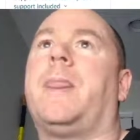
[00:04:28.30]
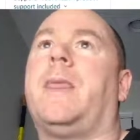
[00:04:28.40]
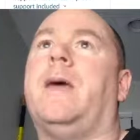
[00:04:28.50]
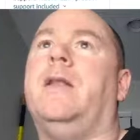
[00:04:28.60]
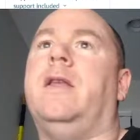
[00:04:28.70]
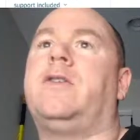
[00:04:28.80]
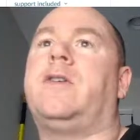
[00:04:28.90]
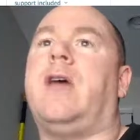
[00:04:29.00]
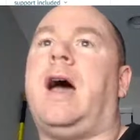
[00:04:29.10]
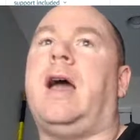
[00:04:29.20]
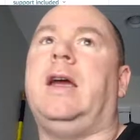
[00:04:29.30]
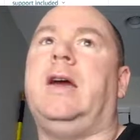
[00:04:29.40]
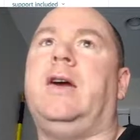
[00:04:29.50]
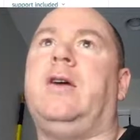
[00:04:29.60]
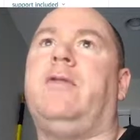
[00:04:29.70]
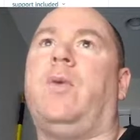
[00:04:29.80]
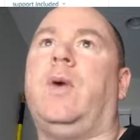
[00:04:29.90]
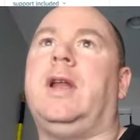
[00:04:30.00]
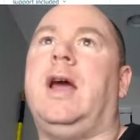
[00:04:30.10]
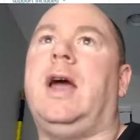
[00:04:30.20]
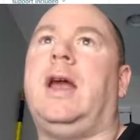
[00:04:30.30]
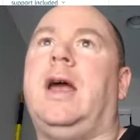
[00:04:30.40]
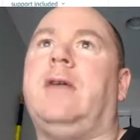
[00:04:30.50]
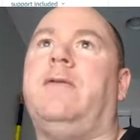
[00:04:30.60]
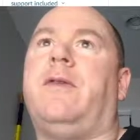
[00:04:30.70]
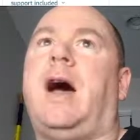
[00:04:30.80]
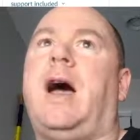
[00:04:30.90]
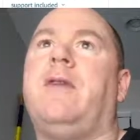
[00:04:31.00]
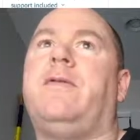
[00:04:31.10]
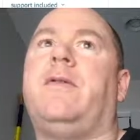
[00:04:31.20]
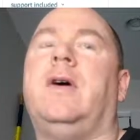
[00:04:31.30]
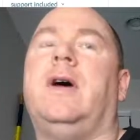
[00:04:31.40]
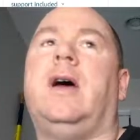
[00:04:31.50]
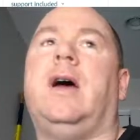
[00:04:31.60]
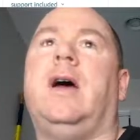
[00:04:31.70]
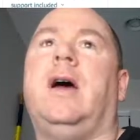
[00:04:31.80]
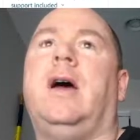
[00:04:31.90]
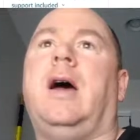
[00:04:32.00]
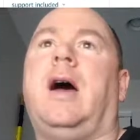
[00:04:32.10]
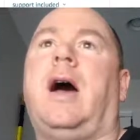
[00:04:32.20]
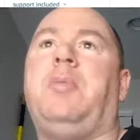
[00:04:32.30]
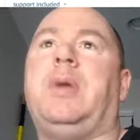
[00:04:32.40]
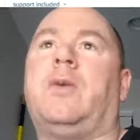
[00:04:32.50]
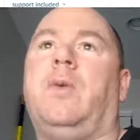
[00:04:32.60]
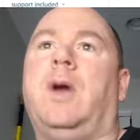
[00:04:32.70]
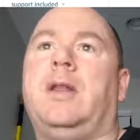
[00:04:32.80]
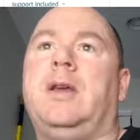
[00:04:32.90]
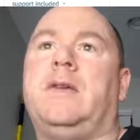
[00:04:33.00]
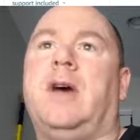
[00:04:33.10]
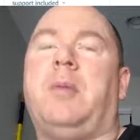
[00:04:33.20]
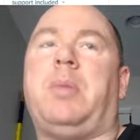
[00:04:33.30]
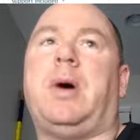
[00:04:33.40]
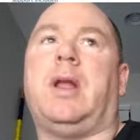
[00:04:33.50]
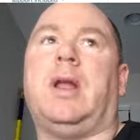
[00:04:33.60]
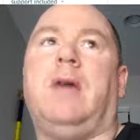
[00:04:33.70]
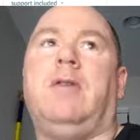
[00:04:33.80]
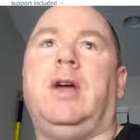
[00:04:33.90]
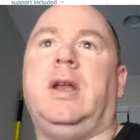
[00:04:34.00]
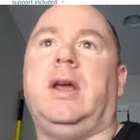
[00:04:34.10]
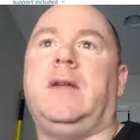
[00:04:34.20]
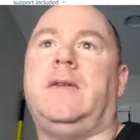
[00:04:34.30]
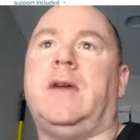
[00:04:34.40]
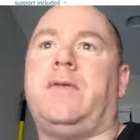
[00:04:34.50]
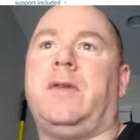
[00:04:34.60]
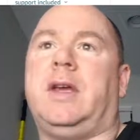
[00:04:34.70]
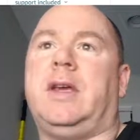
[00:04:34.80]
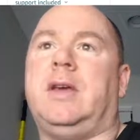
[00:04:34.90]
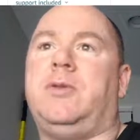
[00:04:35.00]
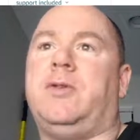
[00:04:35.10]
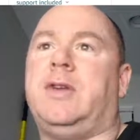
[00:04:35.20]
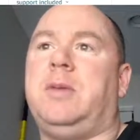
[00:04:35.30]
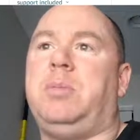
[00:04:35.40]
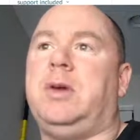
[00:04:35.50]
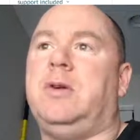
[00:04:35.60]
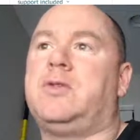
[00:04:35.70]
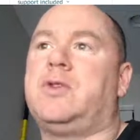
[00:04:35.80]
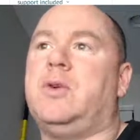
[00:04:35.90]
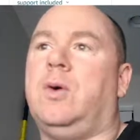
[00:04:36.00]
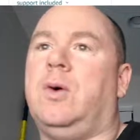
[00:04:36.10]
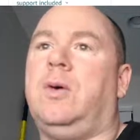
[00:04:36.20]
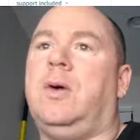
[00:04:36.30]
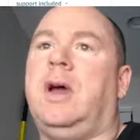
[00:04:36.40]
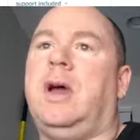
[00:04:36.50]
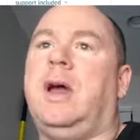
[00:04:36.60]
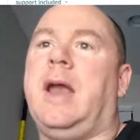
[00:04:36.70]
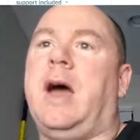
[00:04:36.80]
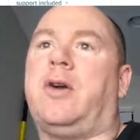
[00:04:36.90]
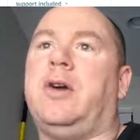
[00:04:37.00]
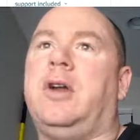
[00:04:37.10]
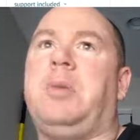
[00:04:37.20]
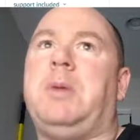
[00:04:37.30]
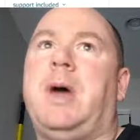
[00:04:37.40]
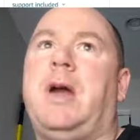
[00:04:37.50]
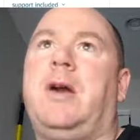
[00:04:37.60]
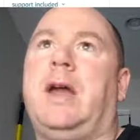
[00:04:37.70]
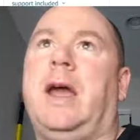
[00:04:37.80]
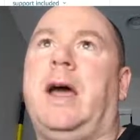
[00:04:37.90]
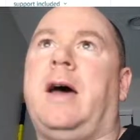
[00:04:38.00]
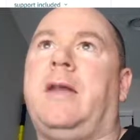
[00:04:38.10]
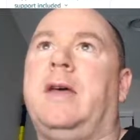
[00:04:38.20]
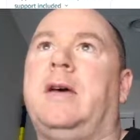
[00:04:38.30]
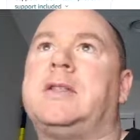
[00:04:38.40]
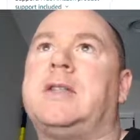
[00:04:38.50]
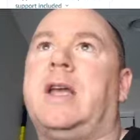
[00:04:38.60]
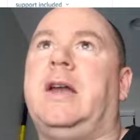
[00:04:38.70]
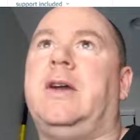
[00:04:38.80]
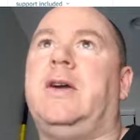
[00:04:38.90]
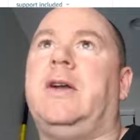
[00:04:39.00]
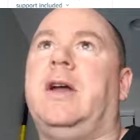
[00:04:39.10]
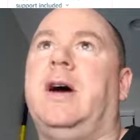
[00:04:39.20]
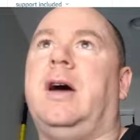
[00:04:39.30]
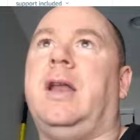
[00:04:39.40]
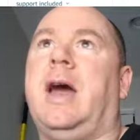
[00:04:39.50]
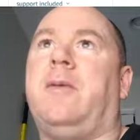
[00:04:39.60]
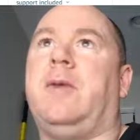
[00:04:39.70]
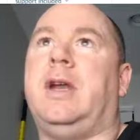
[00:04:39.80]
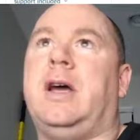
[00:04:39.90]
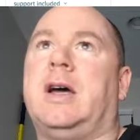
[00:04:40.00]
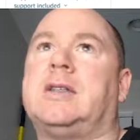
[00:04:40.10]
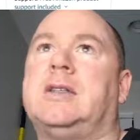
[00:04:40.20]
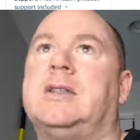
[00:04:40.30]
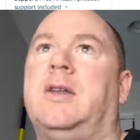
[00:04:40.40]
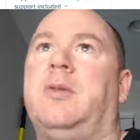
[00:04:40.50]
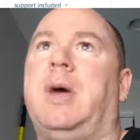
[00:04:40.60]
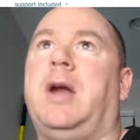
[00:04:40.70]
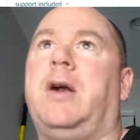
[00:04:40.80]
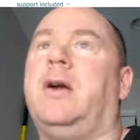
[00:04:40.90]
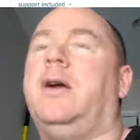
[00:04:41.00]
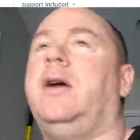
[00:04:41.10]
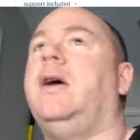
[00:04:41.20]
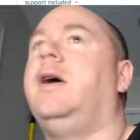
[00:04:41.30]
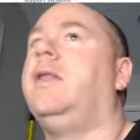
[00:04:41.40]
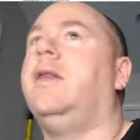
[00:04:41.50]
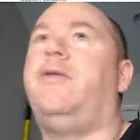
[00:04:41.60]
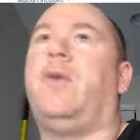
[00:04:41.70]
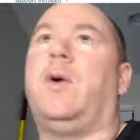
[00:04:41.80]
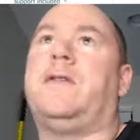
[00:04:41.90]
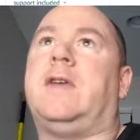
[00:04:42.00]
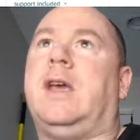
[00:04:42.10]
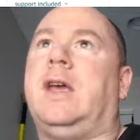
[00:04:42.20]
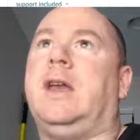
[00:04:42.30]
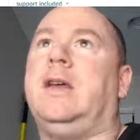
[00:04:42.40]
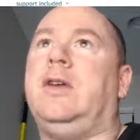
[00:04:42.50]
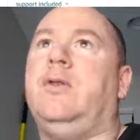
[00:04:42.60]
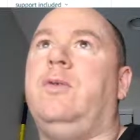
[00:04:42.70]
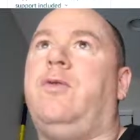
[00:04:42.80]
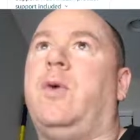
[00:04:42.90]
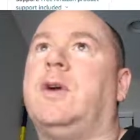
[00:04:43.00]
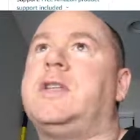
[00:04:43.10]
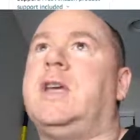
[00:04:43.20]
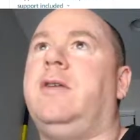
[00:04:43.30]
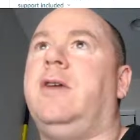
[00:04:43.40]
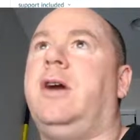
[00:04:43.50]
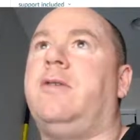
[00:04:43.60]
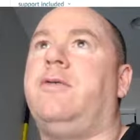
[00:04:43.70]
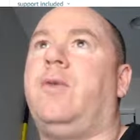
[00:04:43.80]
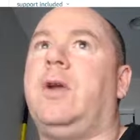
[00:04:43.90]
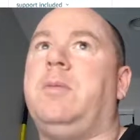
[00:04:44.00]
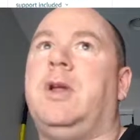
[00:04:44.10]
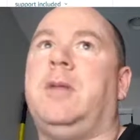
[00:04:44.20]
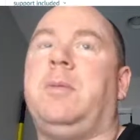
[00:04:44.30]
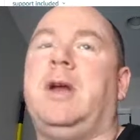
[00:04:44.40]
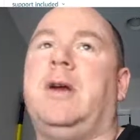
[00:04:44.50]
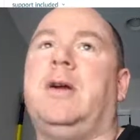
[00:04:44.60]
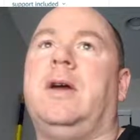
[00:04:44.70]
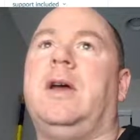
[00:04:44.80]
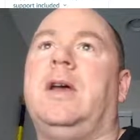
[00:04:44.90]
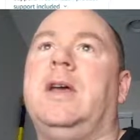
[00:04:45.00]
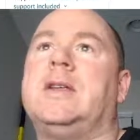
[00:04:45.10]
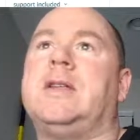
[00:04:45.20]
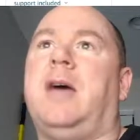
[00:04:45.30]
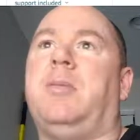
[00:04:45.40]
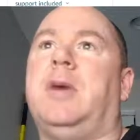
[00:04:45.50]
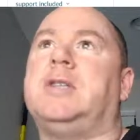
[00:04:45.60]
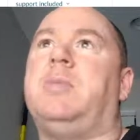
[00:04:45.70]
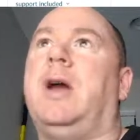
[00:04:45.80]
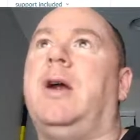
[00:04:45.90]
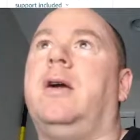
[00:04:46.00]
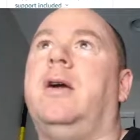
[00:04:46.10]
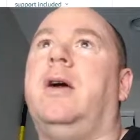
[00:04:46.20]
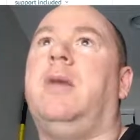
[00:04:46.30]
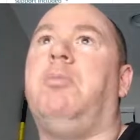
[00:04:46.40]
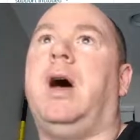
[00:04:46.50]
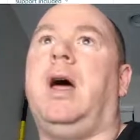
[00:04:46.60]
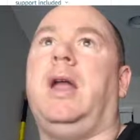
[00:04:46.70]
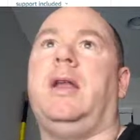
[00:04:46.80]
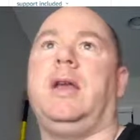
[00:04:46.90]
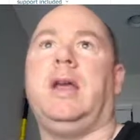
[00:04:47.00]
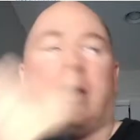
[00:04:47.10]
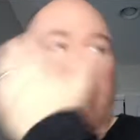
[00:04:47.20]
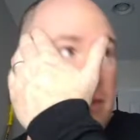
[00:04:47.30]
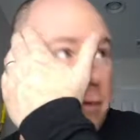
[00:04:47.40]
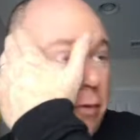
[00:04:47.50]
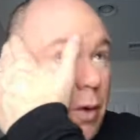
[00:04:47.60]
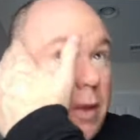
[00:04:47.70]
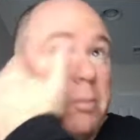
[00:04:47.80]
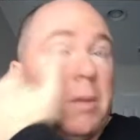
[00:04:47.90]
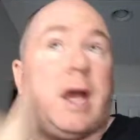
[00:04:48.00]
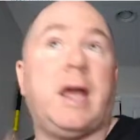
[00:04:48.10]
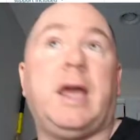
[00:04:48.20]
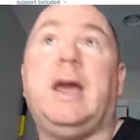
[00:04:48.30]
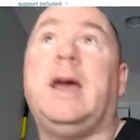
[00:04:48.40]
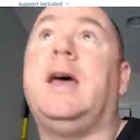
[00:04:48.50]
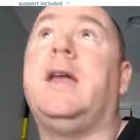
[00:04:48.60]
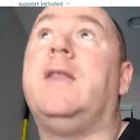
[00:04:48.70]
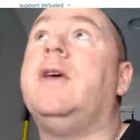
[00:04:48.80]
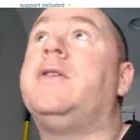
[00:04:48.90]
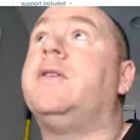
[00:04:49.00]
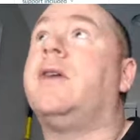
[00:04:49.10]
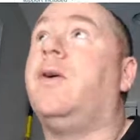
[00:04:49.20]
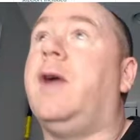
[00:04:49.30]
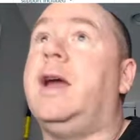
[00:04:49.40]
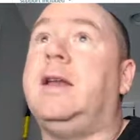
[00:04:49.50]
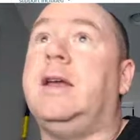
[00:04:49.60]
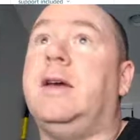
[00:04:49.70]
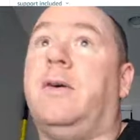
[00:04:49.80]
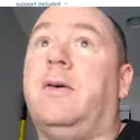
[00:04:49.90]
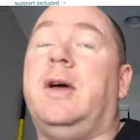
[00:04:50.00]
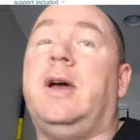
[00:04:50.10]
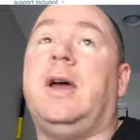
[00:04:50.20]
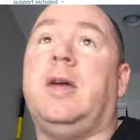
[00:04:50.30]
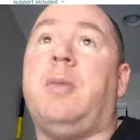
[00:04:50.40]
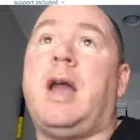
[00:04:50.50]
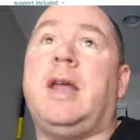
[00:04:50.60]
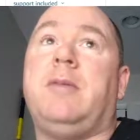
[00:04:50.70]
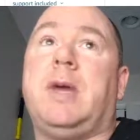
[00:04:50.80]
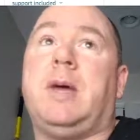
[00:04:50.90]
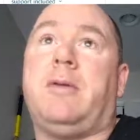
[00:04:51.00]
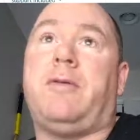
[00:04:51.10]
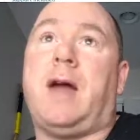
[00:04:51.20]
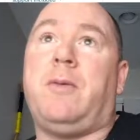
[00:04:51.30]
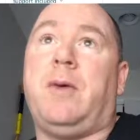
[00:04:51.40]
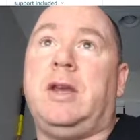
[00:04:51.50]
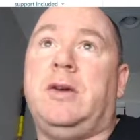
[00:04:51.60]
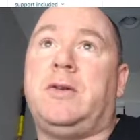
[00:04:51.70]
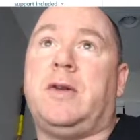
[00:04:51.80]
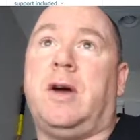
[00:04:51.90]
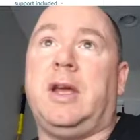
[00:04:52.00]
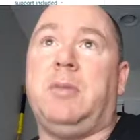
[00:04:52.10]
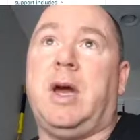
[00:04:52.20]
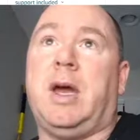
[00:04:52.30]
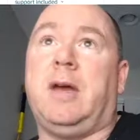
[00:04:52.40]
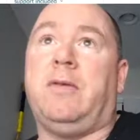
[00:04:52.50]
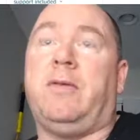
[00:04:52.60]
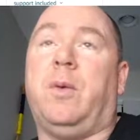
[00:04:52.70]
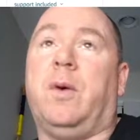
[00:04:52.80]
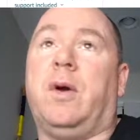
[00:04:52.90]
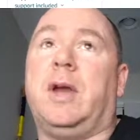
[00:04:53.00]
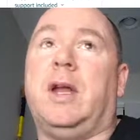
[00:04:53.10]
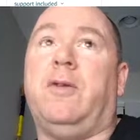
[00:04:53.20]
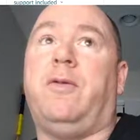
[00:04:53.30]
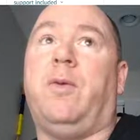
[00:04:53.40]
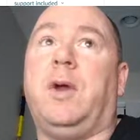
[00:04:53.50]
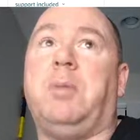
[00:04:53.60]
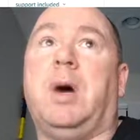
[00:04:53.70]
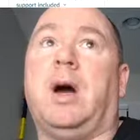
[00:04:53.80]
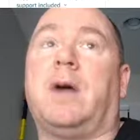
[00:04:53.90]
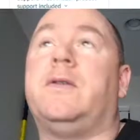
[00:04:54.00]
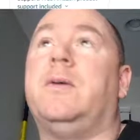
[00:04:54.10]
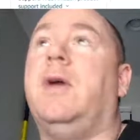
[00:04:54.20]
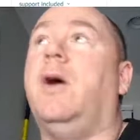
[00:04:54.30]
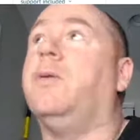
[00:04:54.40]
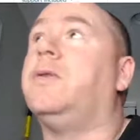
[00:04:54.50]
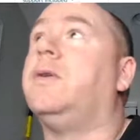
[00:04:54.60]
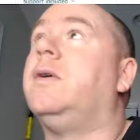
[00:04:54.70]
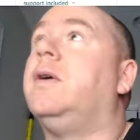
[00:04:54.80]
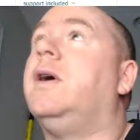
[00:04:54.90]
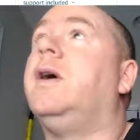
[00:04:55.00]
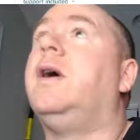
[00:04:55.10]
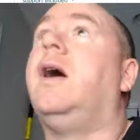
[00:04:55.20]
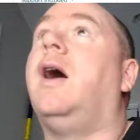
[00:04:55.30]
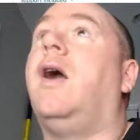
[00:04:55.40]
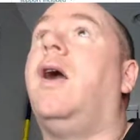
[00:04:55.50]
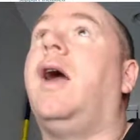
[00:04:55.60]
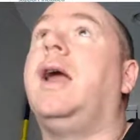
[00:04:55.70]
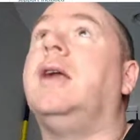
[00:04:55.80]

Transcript: This guy here, $49.95. I picked one of these up. I love it. It definitely keeps your CPUs cool. Now, could it be better? Yeah, the standard non-Redux is a little better. The U14 140 millimeter is that much better. But, for the money, this is a great deal. You might even be able to find one used on eBay for, $40. Who knows? All right.